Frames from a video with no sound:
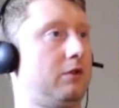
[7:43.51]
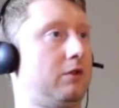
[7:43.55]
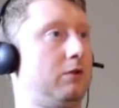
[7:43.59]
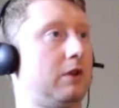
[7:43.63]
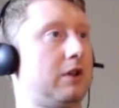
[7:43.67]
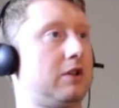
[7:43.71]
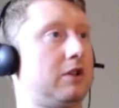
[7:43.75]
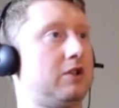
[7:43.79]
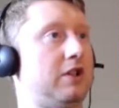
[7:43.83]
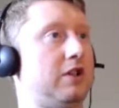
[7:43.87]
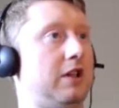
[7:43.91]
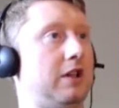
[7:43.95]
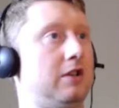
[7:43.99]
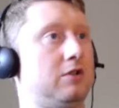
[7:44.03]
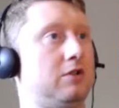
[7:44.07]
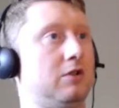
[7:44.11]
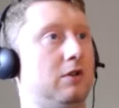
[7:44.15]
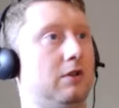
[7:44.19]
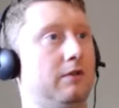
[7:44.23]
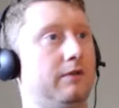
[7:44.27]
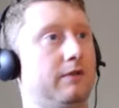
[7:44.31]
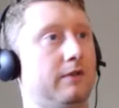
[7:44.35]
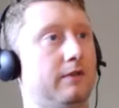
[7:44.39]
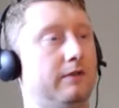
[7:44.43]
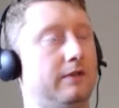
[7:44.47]
quick
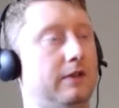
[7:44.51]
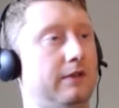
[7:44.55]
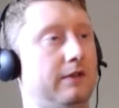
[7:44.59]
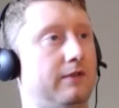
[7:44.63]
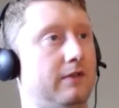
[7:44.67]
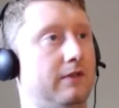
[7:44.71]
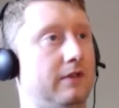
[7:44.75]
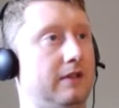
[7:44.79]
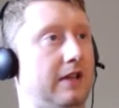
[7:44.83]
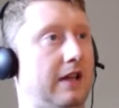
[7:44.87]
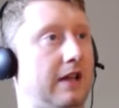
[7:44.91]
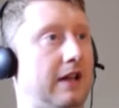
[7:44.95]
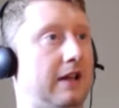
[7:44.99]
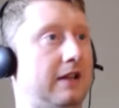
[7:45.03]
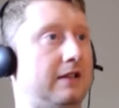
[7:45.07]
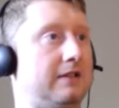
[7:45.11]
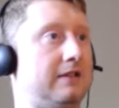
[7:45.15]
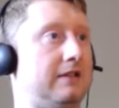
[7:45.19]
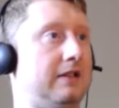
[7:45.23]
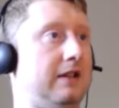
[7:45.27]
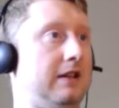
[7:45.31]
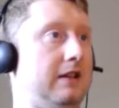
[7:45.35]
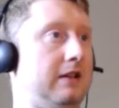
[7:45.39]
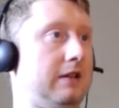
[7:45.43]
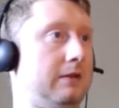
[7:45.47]
changeover of different
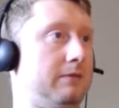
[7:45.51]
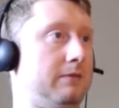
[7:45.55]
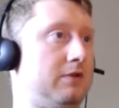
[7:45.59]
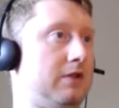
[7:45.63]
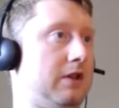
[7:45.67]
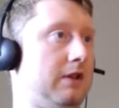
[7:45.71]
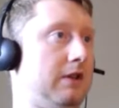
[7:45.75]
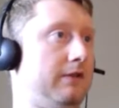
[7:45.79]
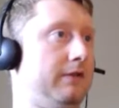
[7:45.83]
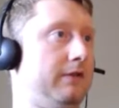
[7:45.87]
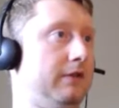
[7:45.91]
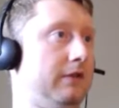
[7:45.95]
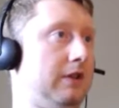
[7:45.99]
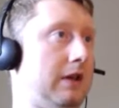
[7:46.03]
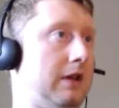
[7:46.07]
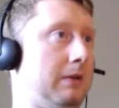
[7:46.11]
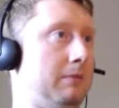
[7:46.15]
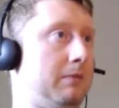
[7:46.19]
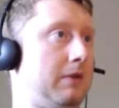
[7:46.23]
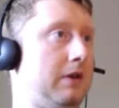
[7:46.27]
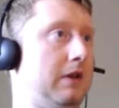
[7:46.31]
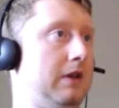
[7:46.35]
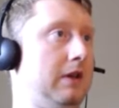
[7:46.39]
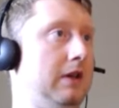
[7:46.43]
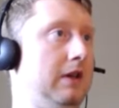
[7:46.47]
decks, getting them shuffled
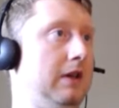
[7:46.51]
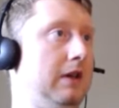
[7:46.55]
up,